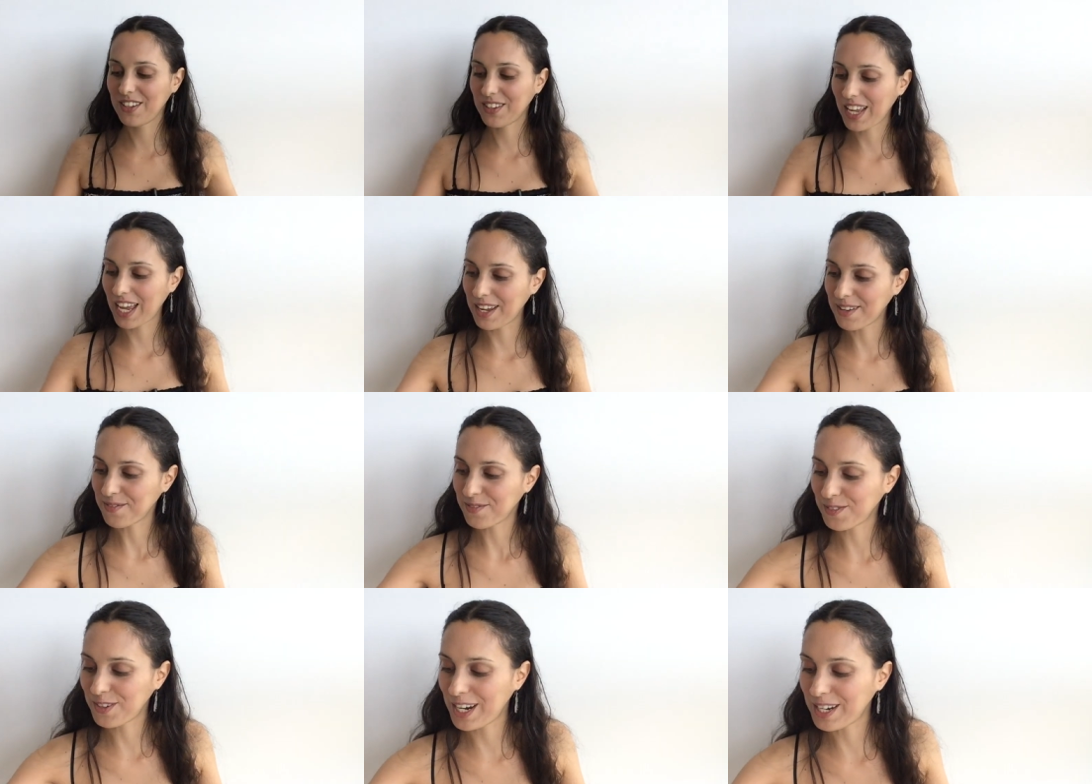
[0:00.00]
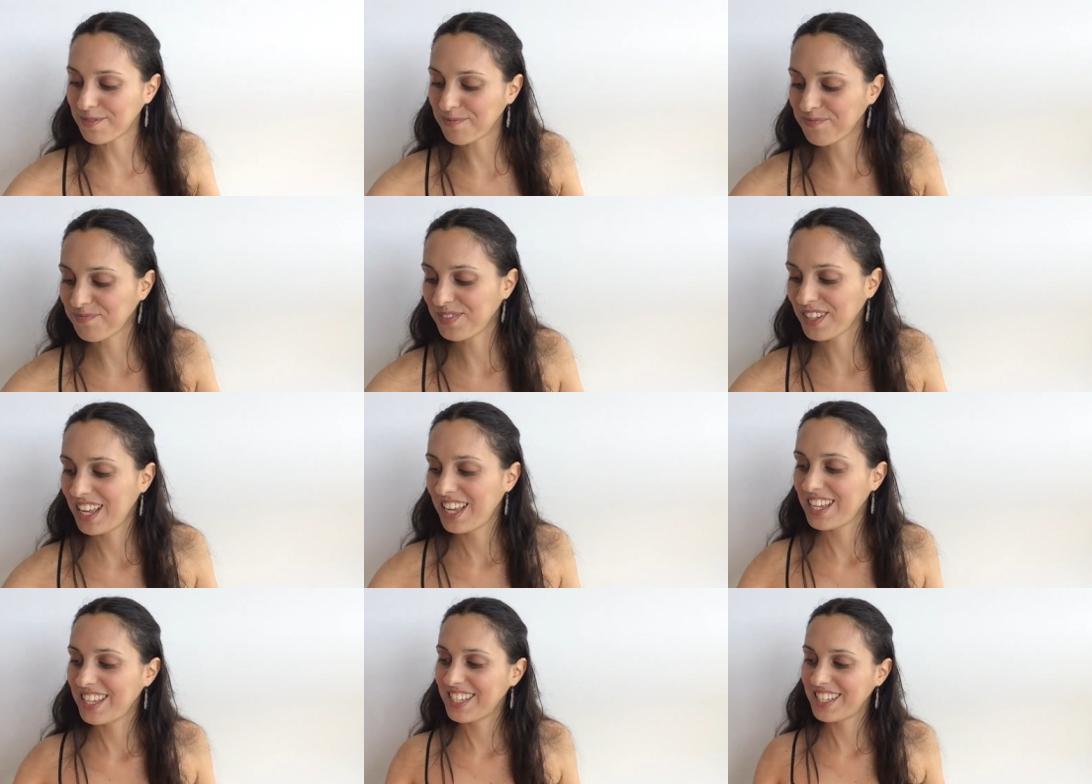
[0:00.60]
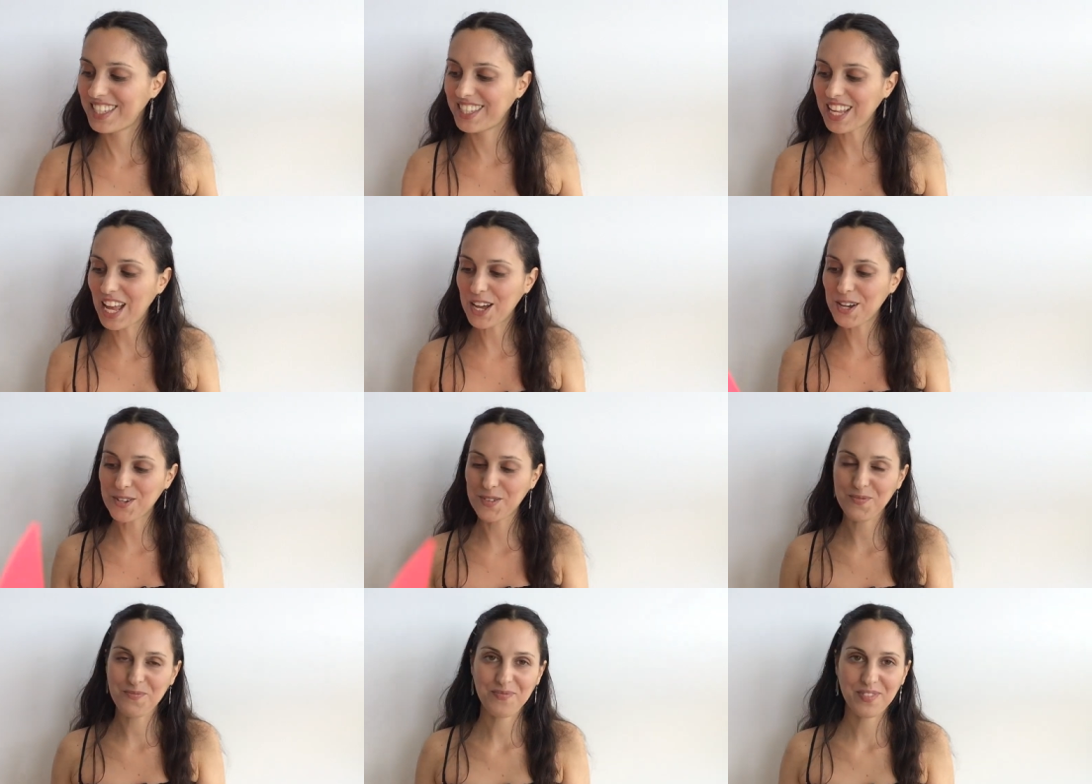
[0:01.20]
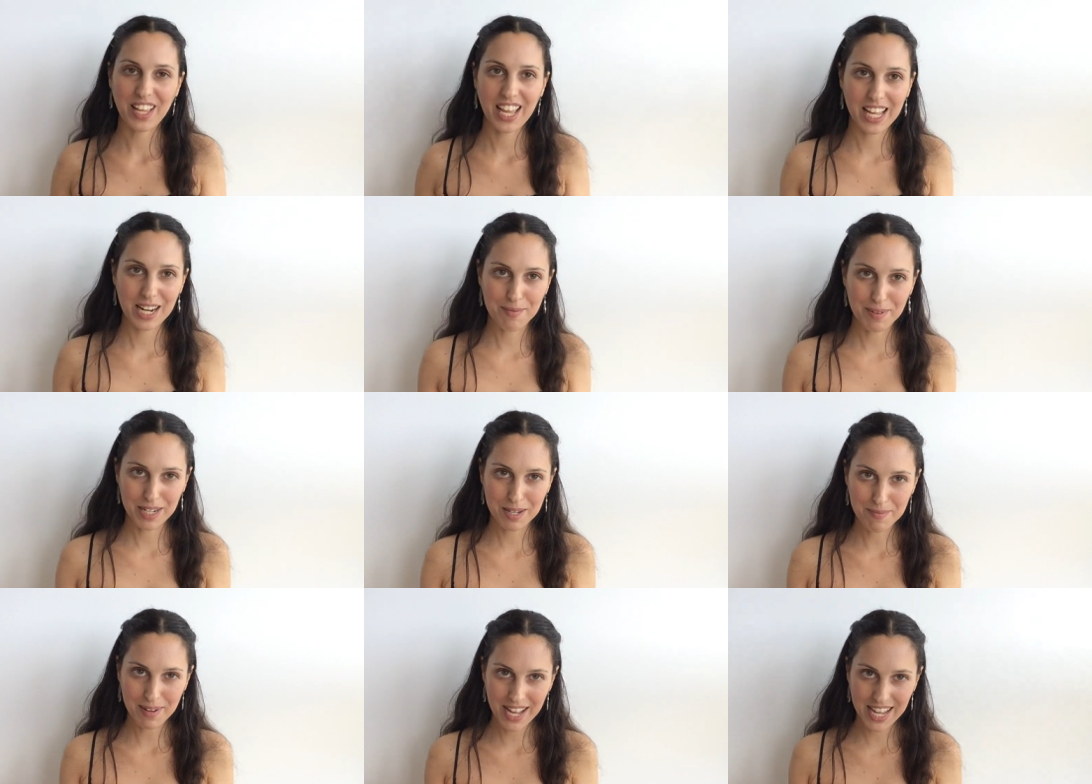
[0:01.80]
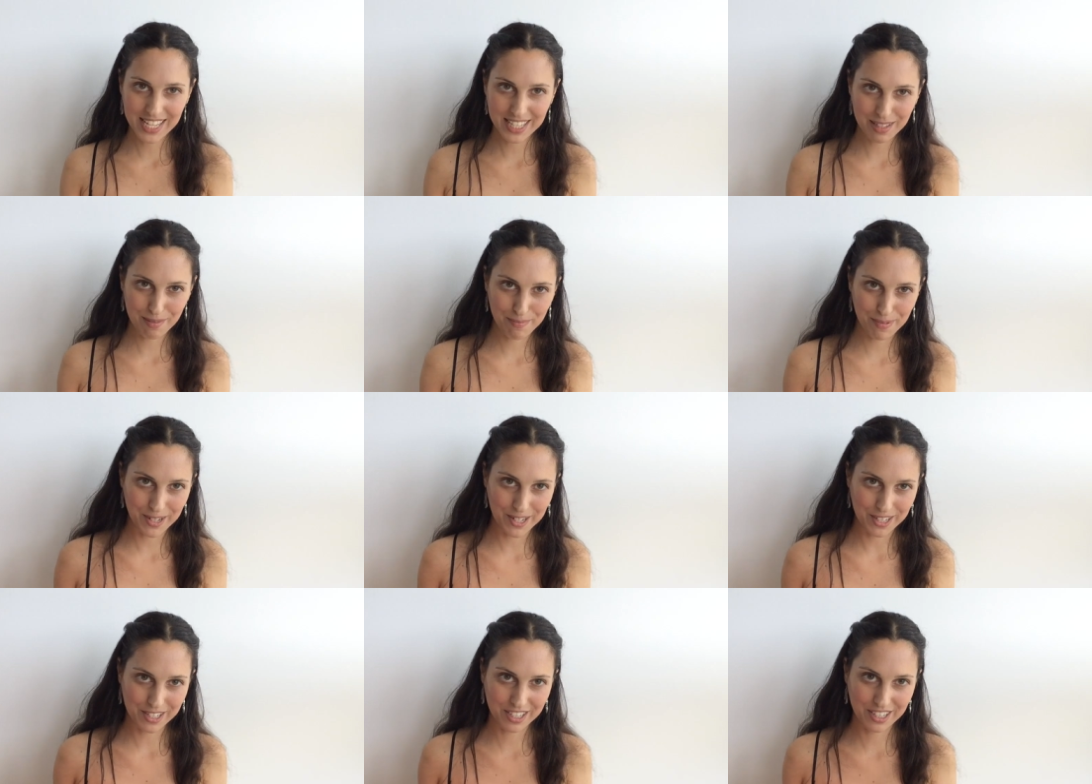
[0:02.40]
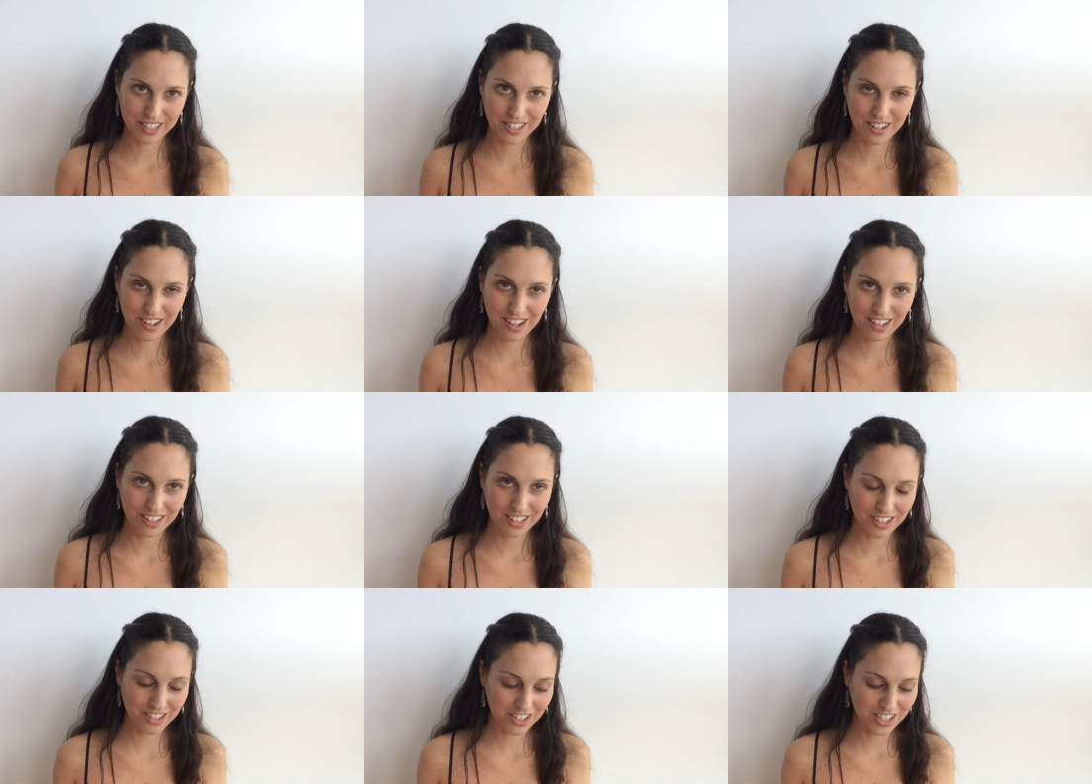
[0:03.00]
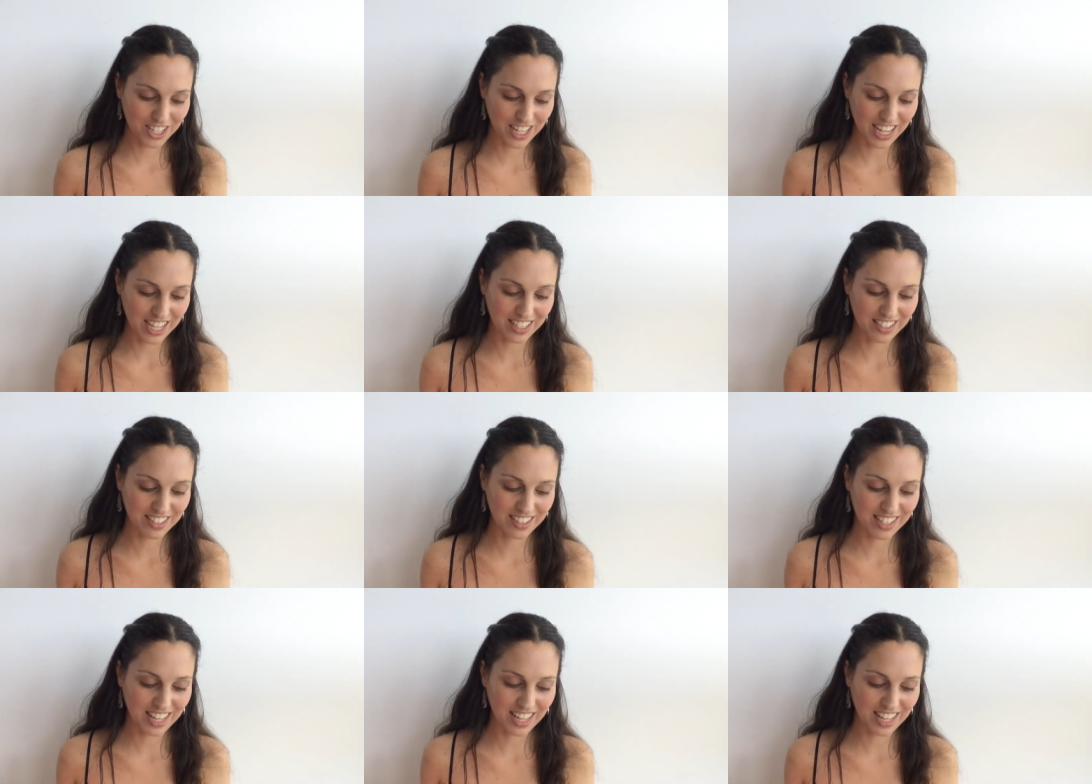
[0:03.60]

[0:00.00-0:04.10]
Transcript: Okay, great. So, anybody buying the book on launch date,